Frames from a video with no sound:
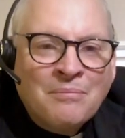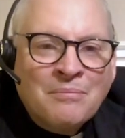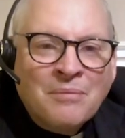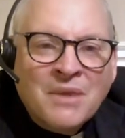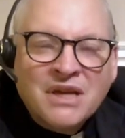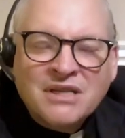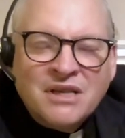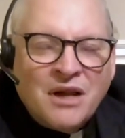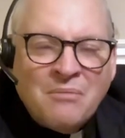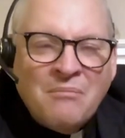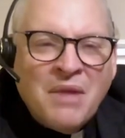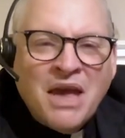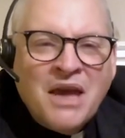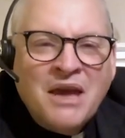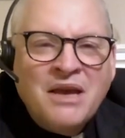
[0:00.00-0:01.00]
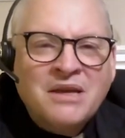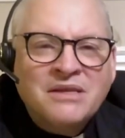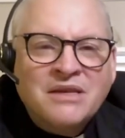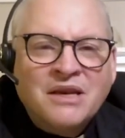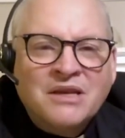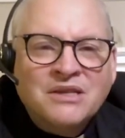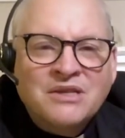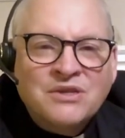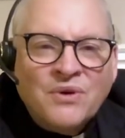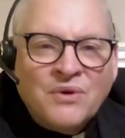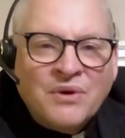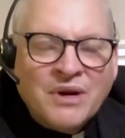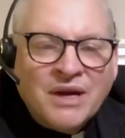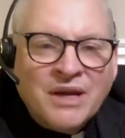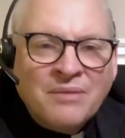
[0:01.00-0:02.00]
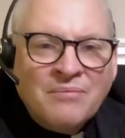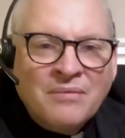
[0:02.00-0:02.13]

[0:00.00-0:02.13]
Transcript: It's an amazing story,